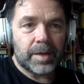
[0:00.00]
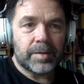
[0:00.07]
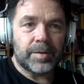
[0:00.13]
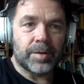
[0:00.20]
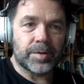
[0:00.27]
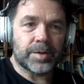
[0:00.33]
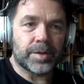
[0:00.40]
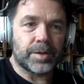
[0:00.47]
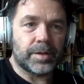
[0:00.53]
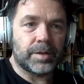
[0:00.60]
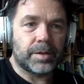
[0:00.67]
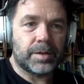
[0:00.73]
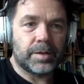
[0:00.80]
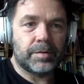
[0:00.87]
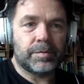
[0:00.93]
There's a
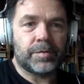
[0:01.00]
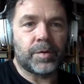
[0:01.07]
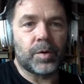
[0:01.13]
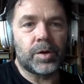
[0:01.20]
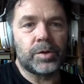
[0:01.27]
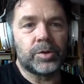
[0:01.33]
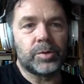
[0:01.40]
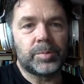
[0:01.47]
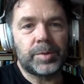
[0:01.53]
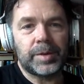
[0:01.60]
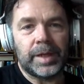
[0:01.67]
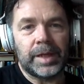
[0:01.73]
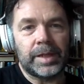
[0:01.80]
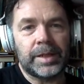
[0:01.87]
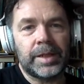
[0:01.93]
for loop
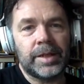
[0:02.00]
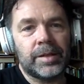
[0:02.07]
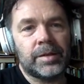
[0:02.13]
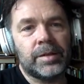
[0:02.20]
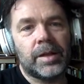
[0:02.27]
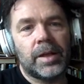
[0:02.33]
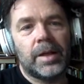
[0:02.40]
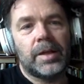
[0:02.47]
in here